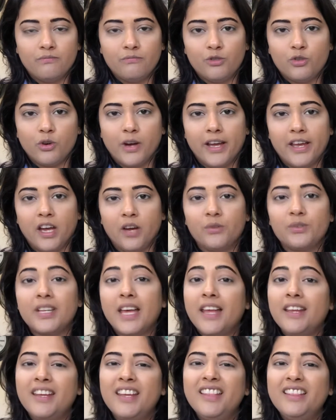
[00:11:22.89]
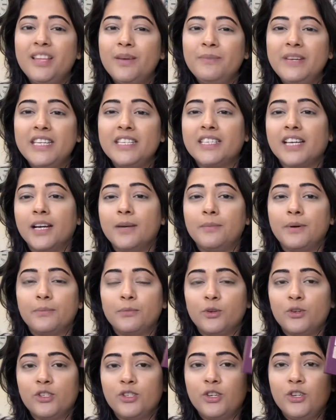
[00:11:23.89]
dry out, and in the meantime I'm
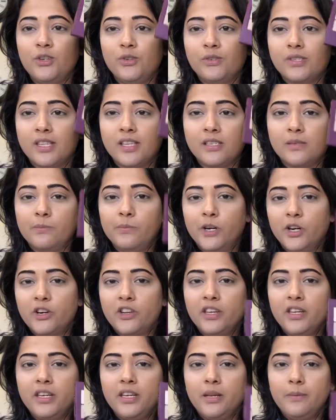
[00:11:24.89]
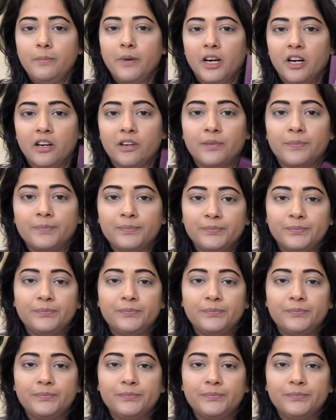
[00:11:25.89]
going to use this Burgundy bar